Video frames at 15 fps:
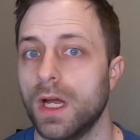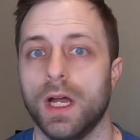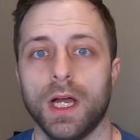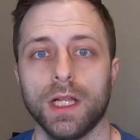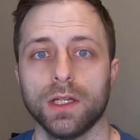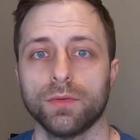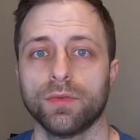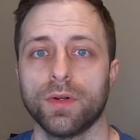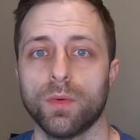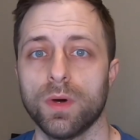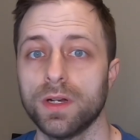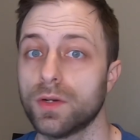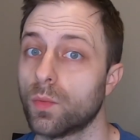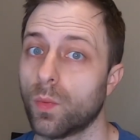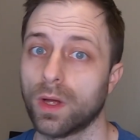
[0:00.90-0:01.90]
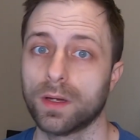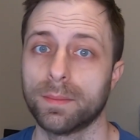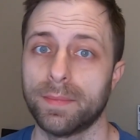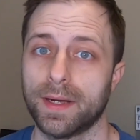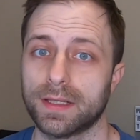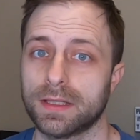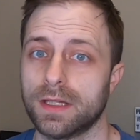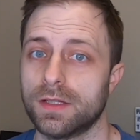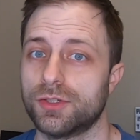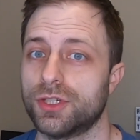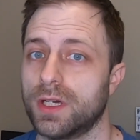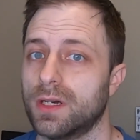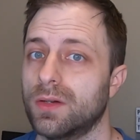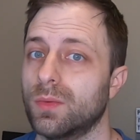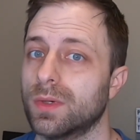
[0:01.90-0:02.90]
Hello everyone and welcome back to the
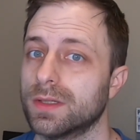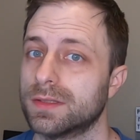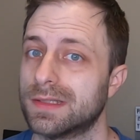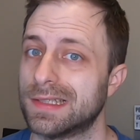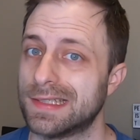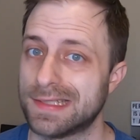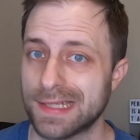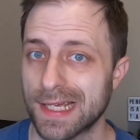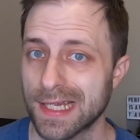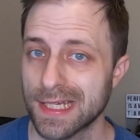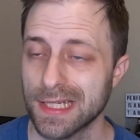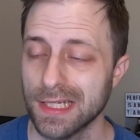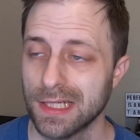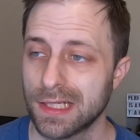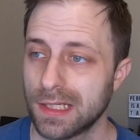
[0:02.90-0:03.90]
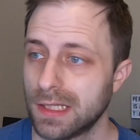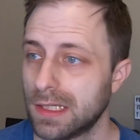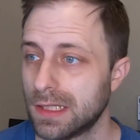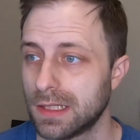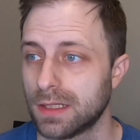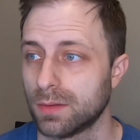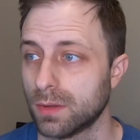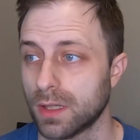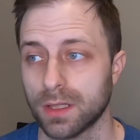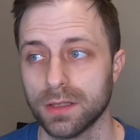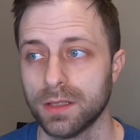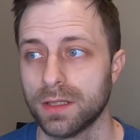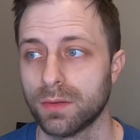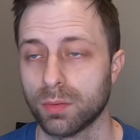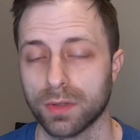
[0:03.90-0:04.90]
channel where today, well,
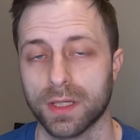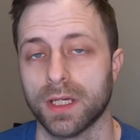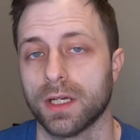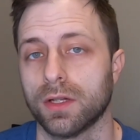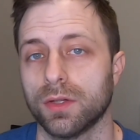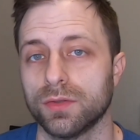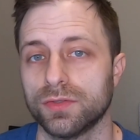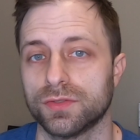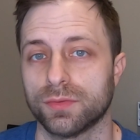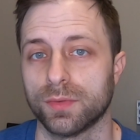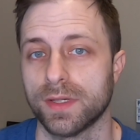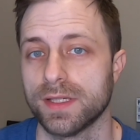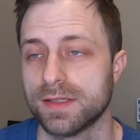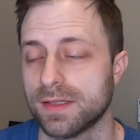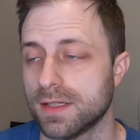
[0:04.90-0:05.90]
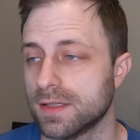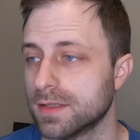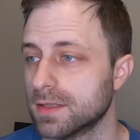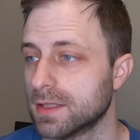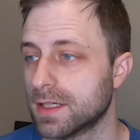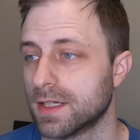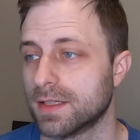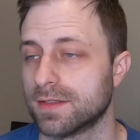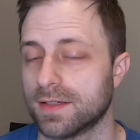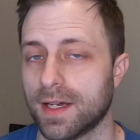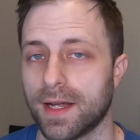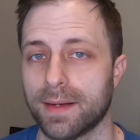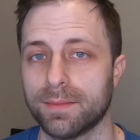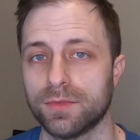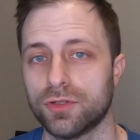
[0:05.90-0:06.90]
we're getting close to race season and it's
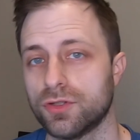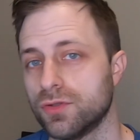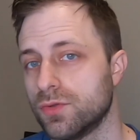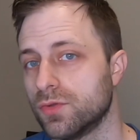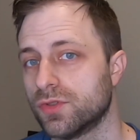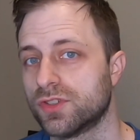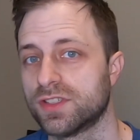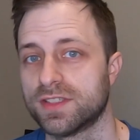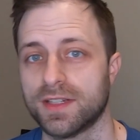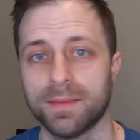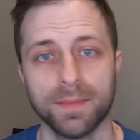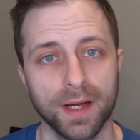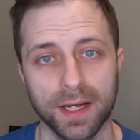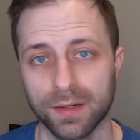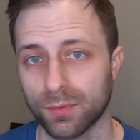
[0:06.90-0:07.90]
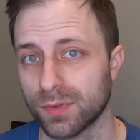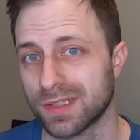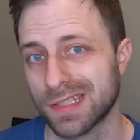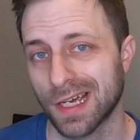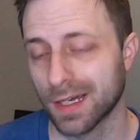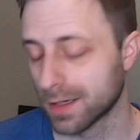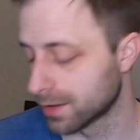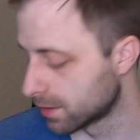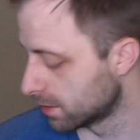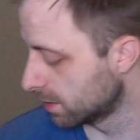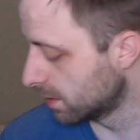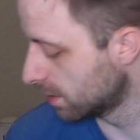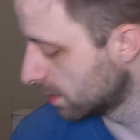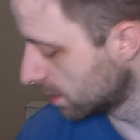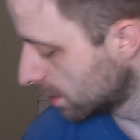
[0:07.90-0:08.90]
time to semi-retire
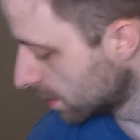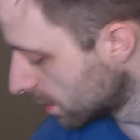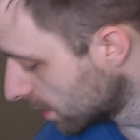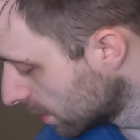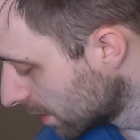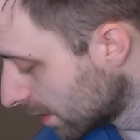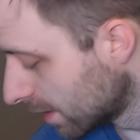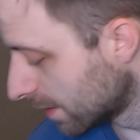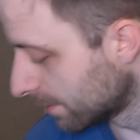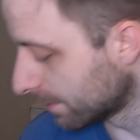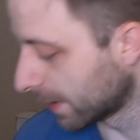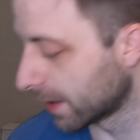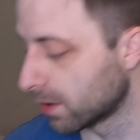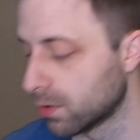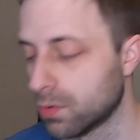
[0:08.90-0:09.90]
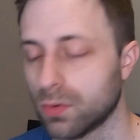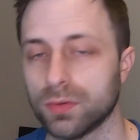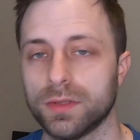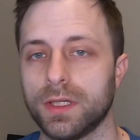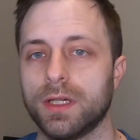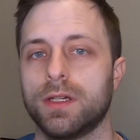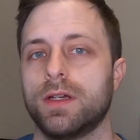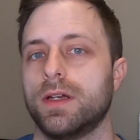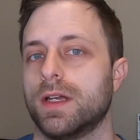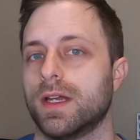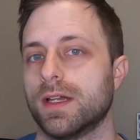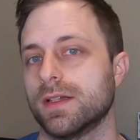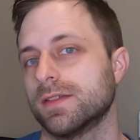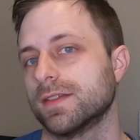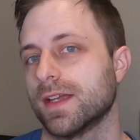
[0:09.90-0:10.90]
my old
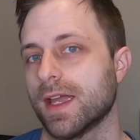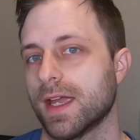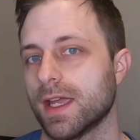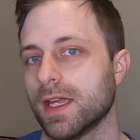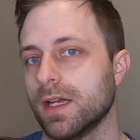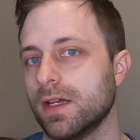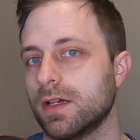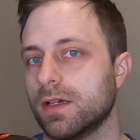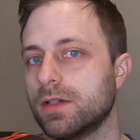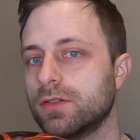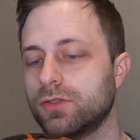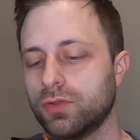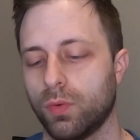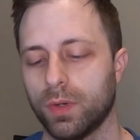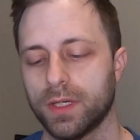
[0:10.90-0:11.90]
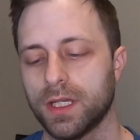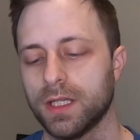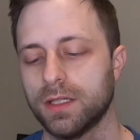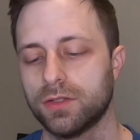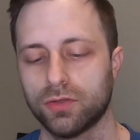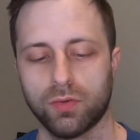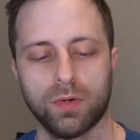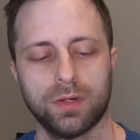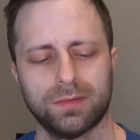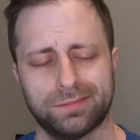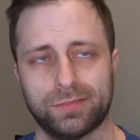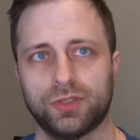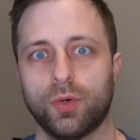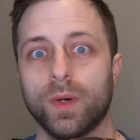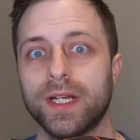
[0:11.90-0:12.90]
SA
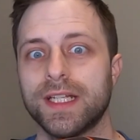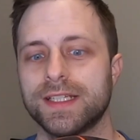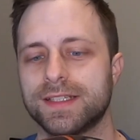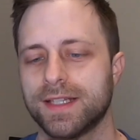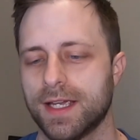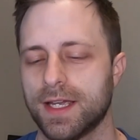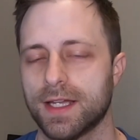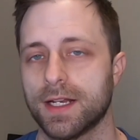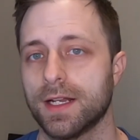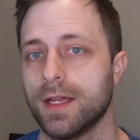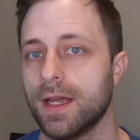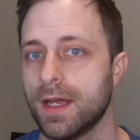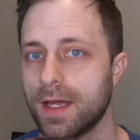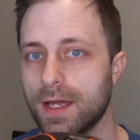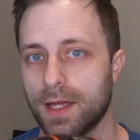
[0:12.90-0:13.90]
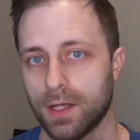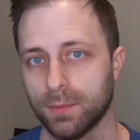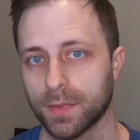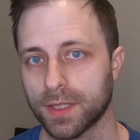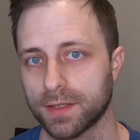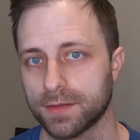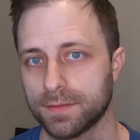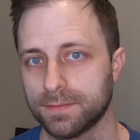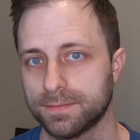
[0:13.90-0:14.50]
2010 helmet.